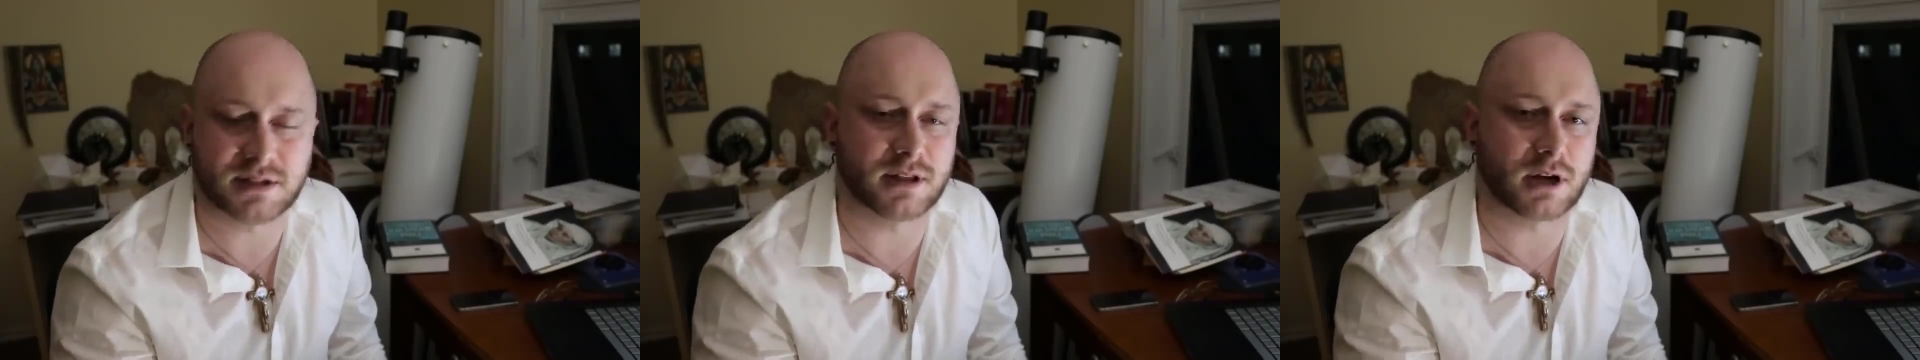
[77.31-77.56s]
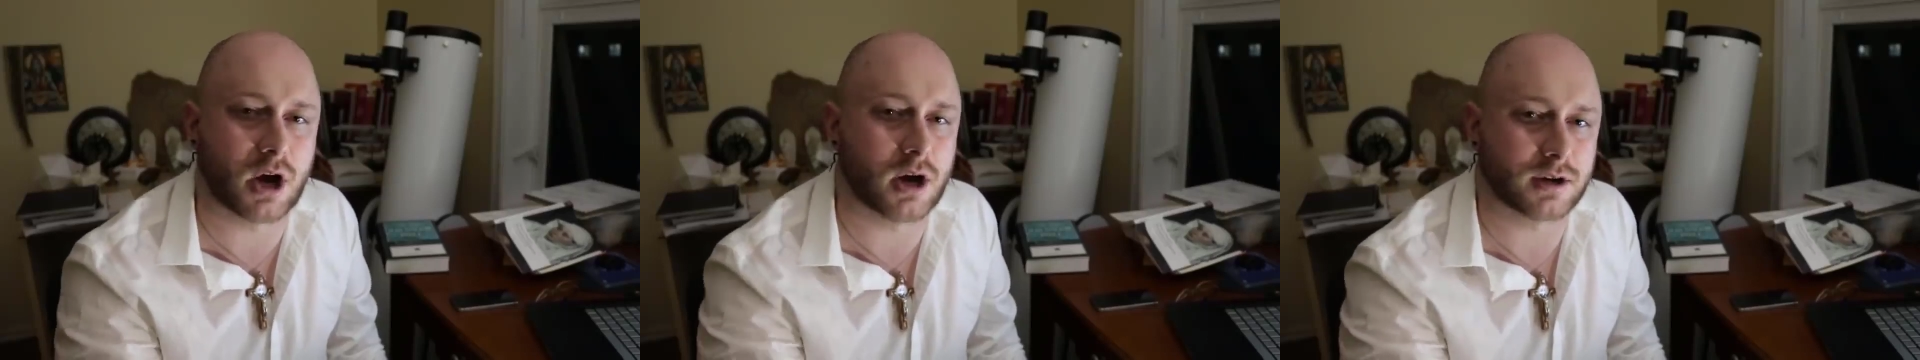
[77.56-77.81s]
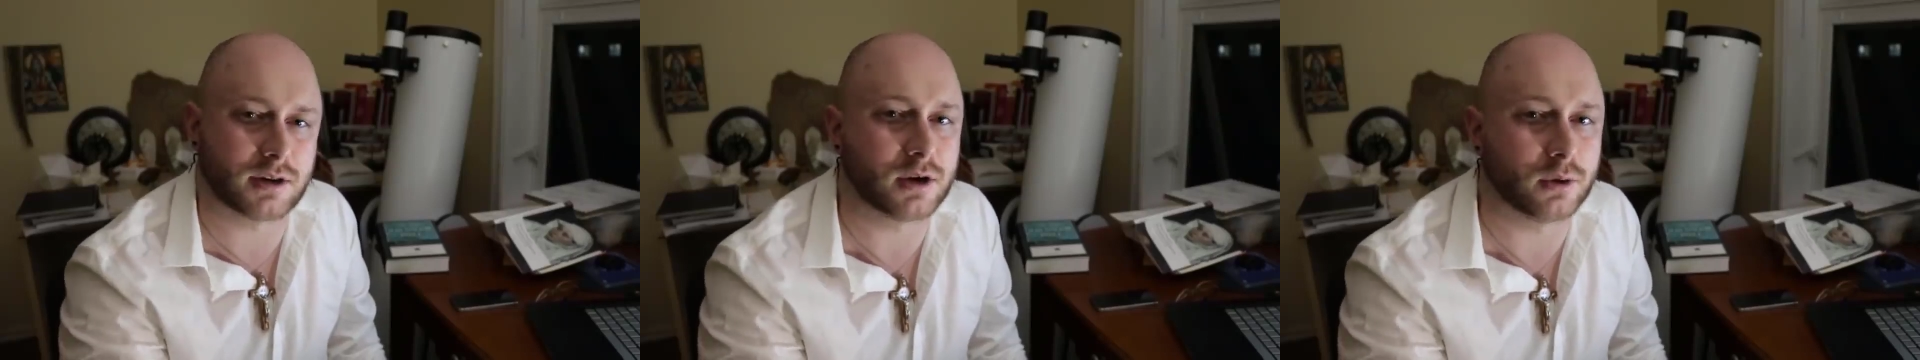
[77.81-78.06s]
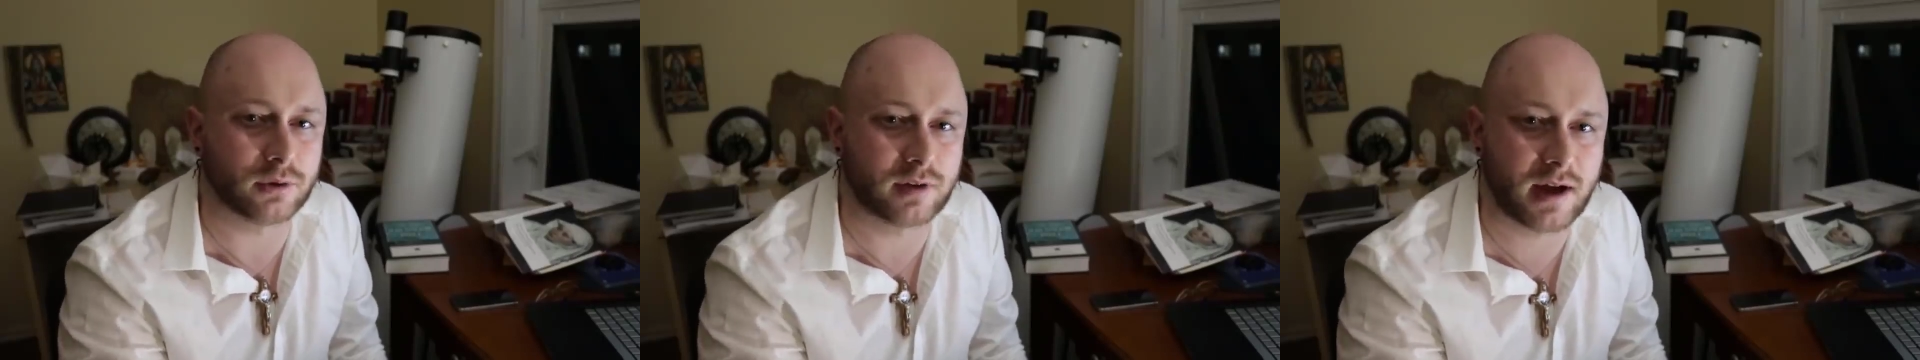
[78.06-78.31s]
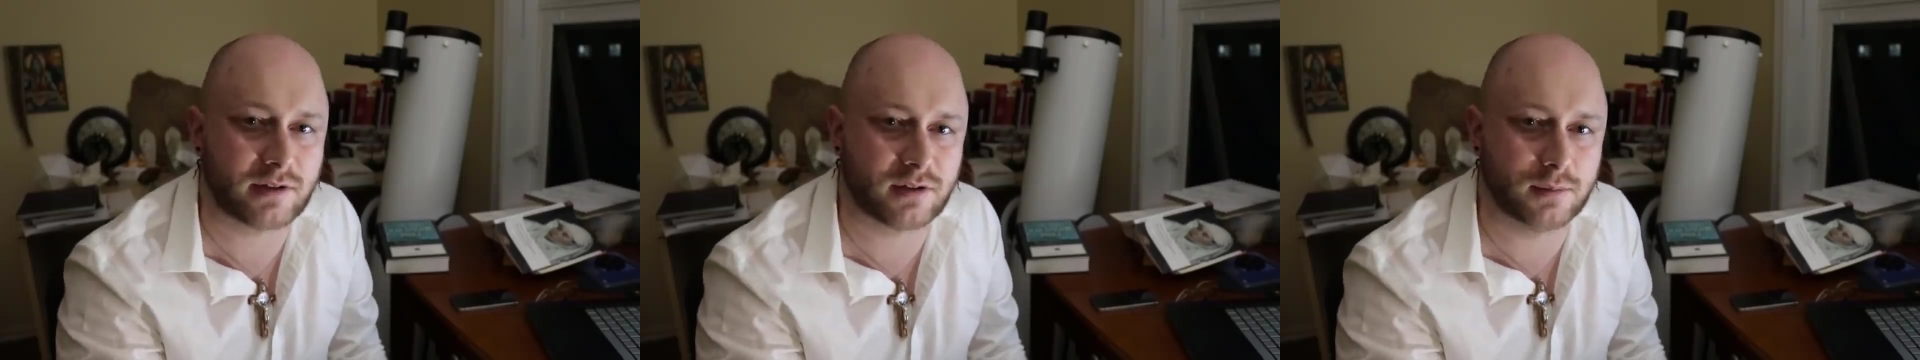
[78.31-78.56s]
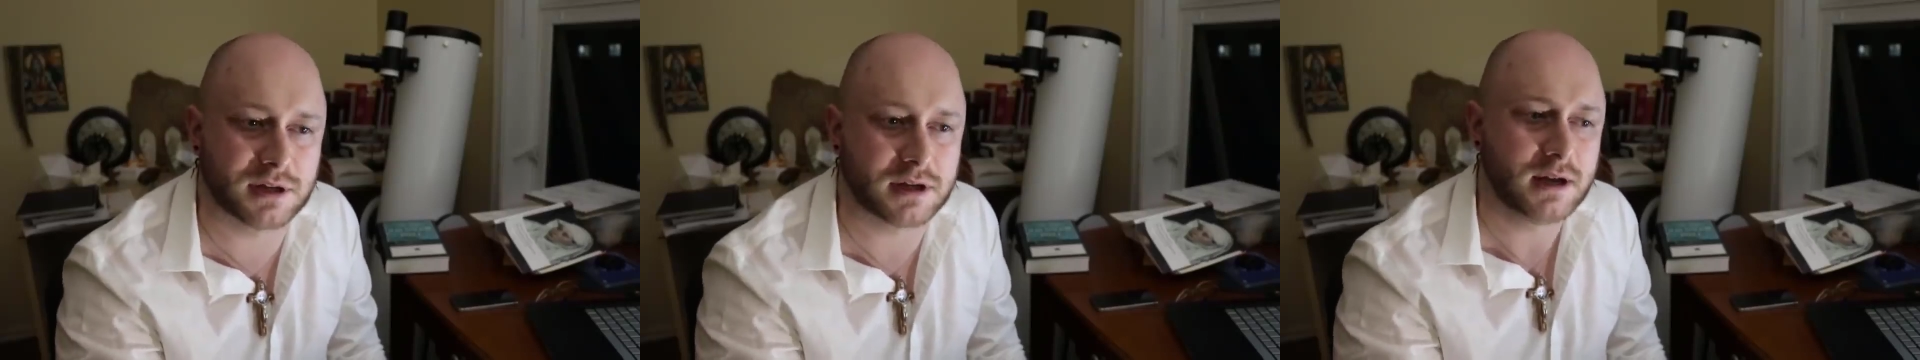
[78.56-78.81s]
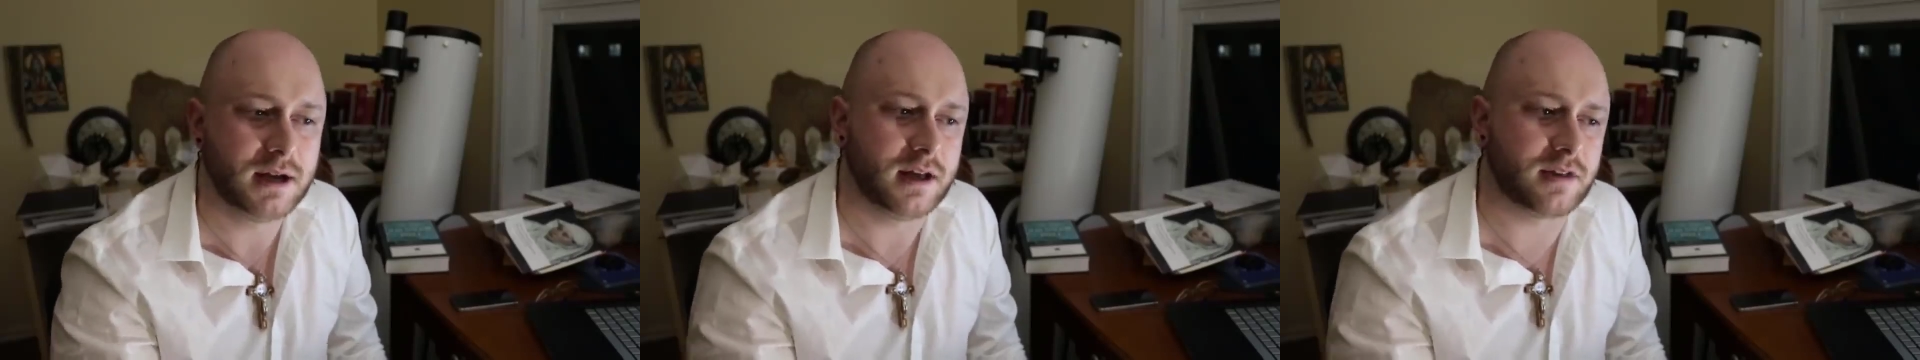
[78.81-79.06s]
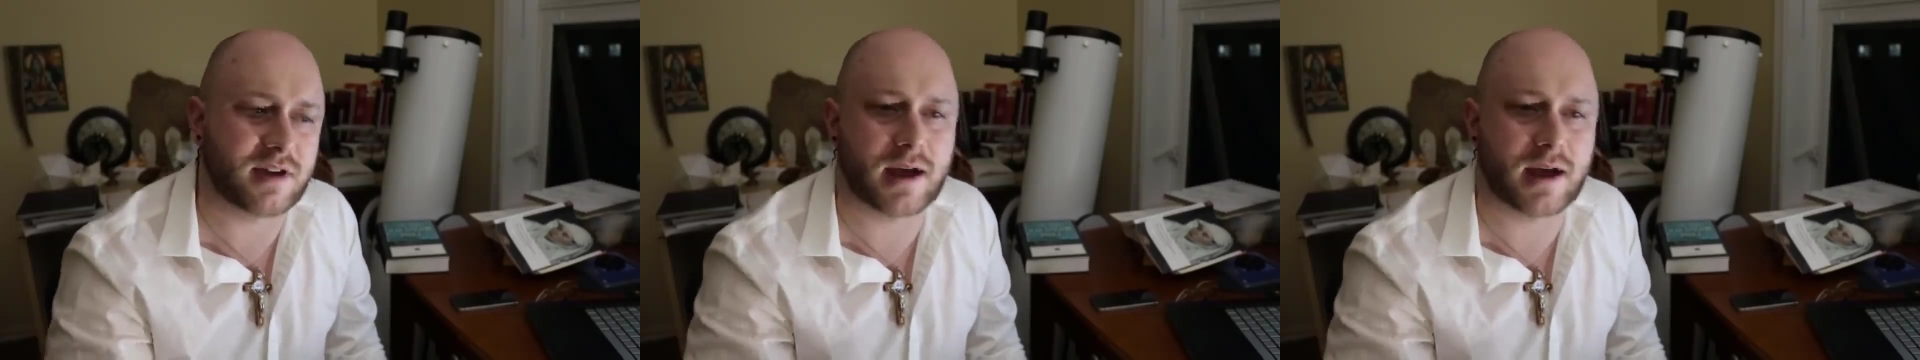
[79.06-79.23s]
of the God of the Old Testament, it's